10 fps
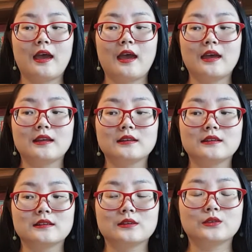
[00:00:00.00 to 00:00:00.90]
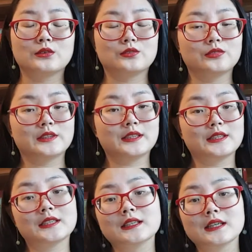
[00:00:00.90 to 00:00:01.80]
and
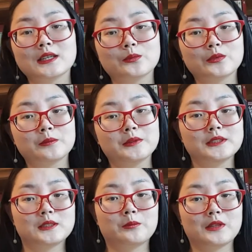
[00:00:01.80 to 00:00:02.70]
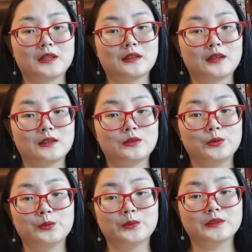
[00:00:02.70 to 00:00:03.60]
hopefully it will be something that
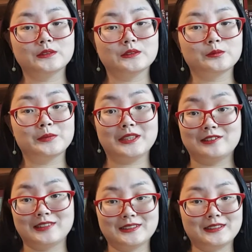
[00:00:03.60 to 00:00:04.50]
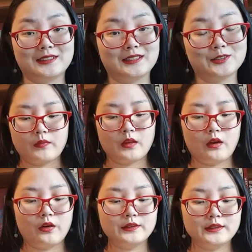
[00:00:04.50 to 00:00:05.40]
you will be interested in.
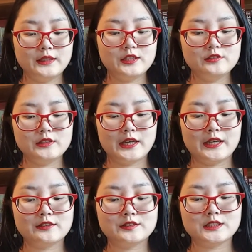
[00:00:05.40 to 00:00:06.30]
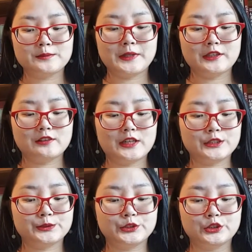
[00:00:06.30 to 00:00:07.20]
On the day he retires, Inspector
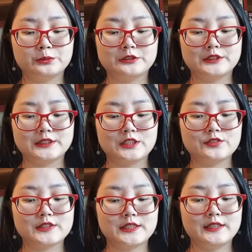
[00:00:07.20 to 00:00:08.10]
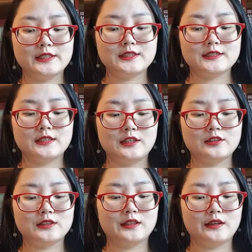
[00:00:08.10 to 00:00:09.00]
Ashwin Chopra discovers that he has
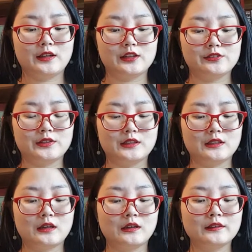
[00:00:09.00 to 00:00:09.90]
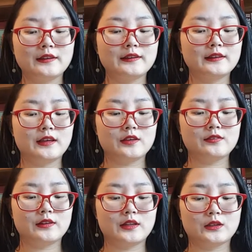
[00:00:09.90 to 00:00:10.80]
inherited an elephant, an unlikely
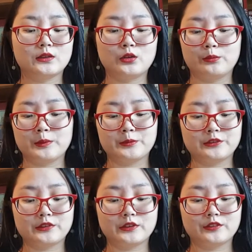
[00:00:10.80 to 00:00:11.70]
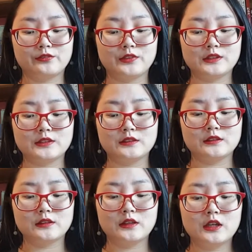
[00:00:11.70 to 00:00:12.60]
gift that could not be more
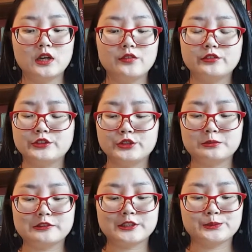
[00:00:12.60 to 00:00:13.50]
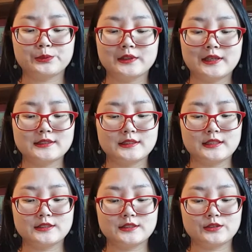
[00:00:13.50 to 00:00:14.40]
inconvenient, for Chopra has one last
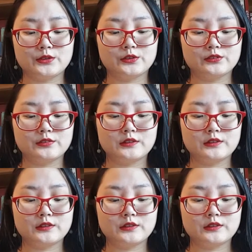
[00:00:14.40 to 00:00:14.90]
case to solve.